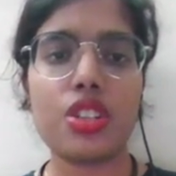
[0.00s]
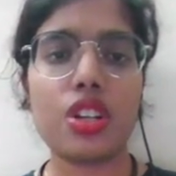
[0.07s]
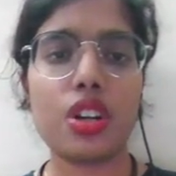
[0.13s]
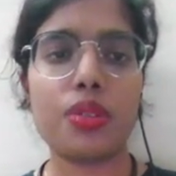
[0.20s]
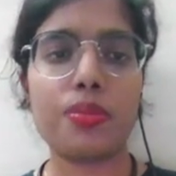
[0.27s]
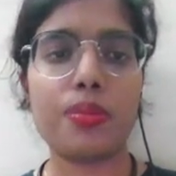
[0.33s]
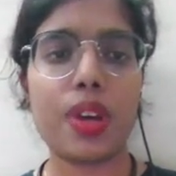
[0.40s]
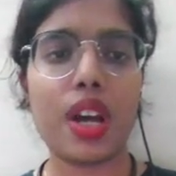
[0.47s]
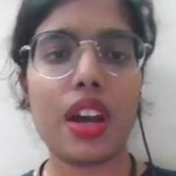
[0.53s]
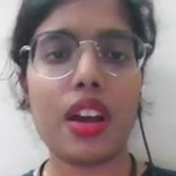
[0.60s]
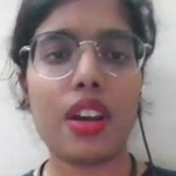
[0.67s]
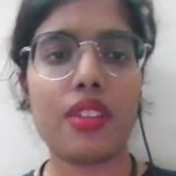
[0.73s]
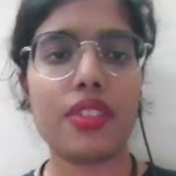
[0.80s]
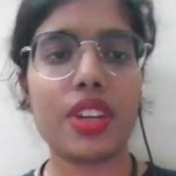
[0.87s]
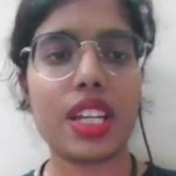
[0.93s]
So
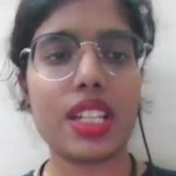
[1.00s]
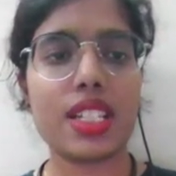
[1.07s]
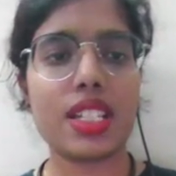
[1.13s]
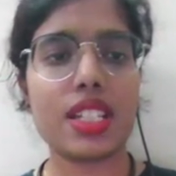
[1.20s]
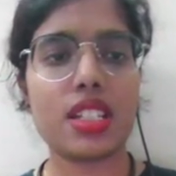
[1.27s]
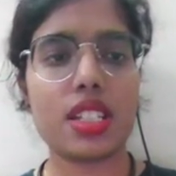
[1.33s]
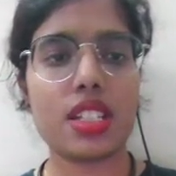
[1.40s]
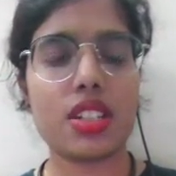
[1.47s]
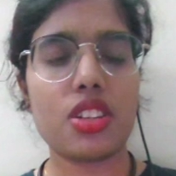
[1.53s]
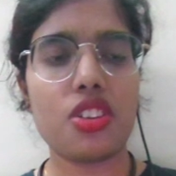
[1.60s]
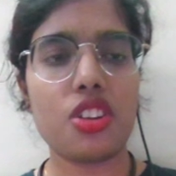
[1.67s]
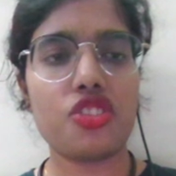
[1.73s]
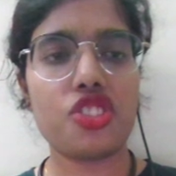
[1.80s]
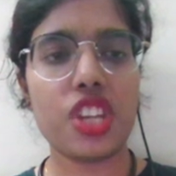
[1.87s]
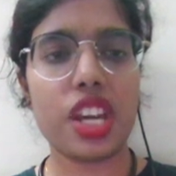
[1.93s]
we can
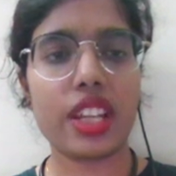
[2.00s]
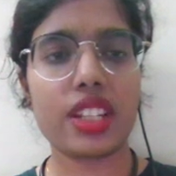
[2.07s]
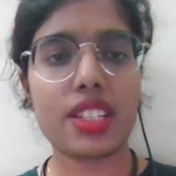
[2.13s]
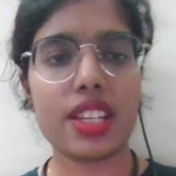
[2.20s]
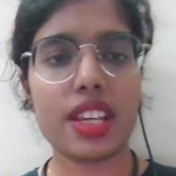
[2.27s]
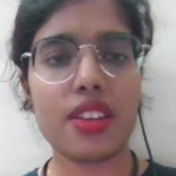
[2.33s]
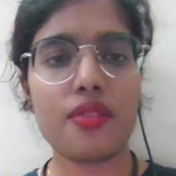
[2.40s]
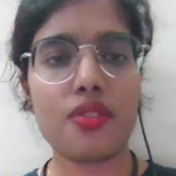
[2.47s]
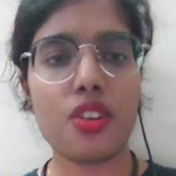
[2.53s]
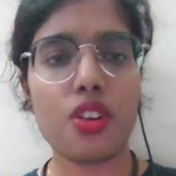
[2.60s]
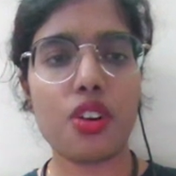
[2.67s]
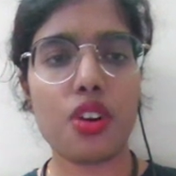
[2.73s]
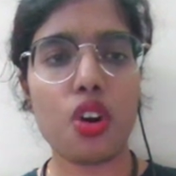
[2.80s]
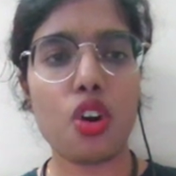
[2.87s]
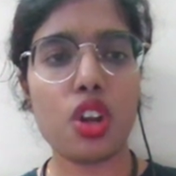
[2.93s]
check the same
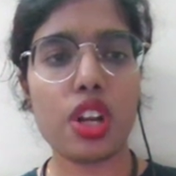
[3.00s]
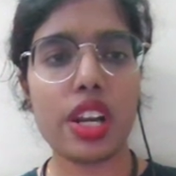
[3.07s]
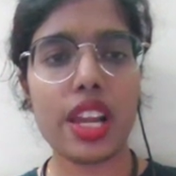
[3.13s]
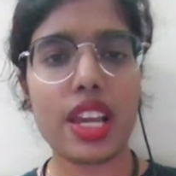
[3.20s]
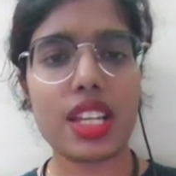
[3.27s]
for role